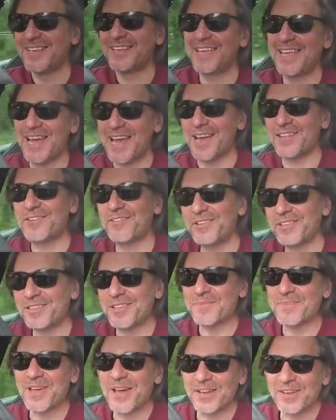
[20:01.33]
Yeah, and there are
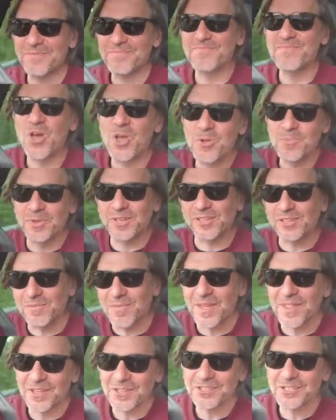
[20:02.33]
some kind of moments
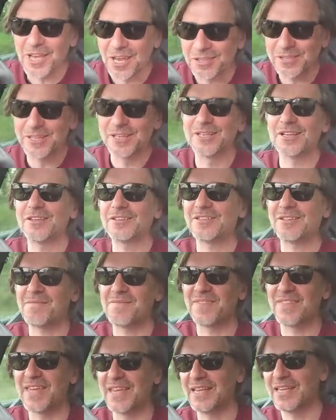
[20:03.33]
where the chassis does
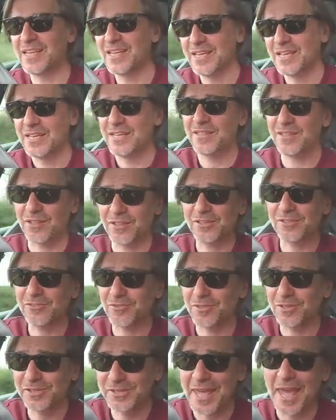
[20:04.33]
something that
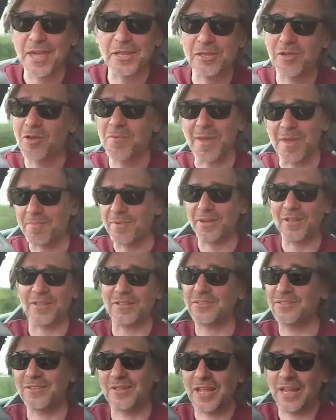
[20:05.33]
sort of scares you a bit, but it,
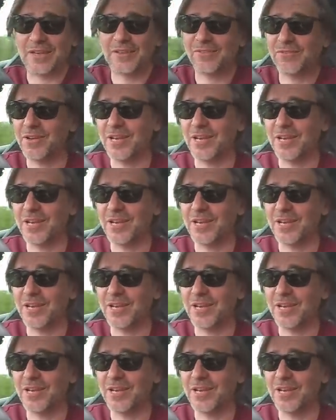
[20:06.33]
it's